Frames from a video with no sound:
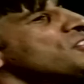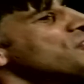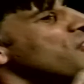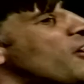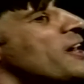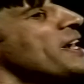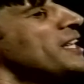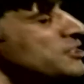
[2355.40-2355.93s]

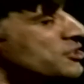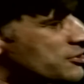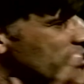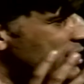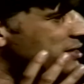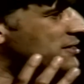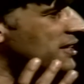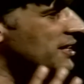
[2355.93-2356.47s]
not
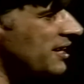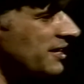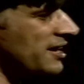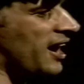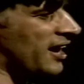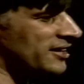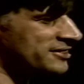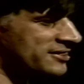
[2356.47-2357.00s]
interested in
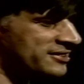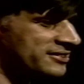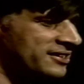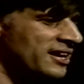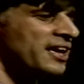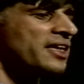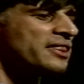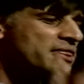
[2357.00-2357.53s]
us,
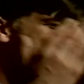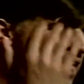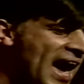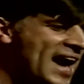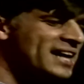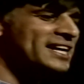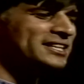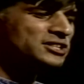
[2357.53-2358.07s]

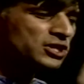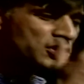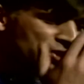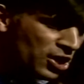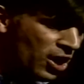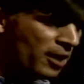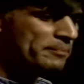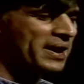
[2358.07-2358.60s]
that is a
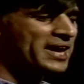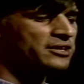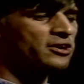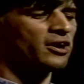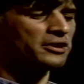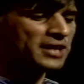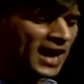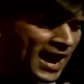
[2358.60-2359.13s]
comment
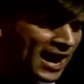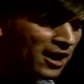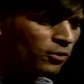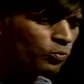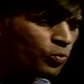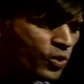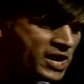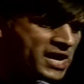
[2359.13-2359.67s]
on how
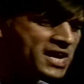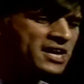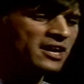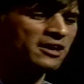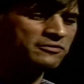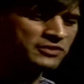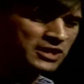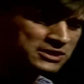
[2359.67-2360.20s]
we
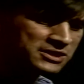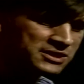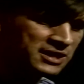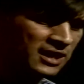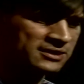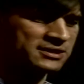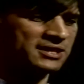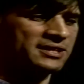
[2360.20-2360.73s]
have
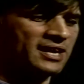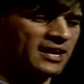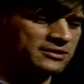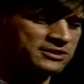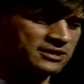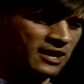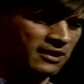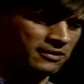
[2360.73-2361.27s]
conducted
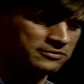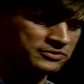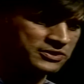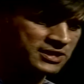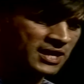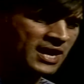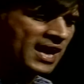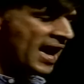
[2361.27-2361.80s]

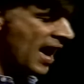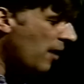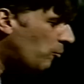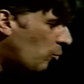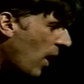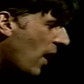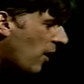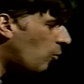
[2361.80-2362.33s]
ourselves
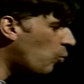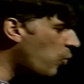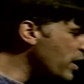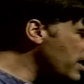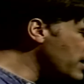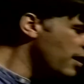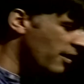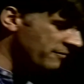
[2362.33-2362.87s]
and how
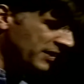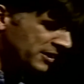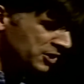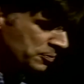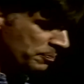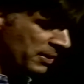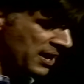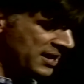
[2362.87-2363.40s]
we have
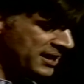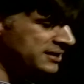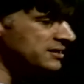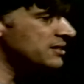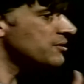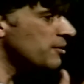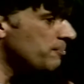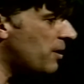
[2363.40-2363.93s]

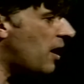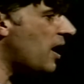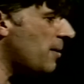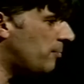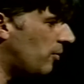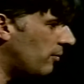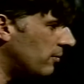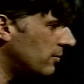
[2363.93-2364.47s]
explained the
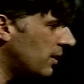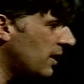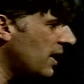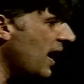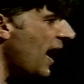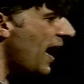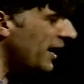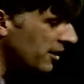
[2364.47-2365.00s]
Bible
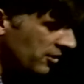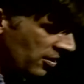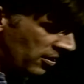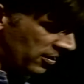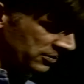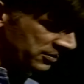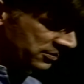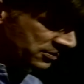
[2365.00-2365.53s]
and
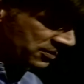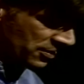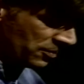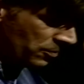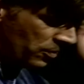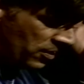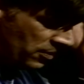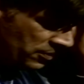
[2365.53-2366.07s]
God to the
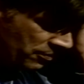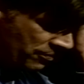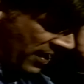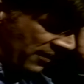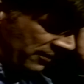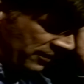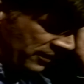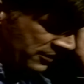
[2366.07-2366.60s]
world
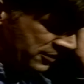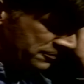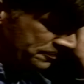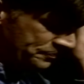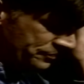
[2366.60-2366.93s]
around us.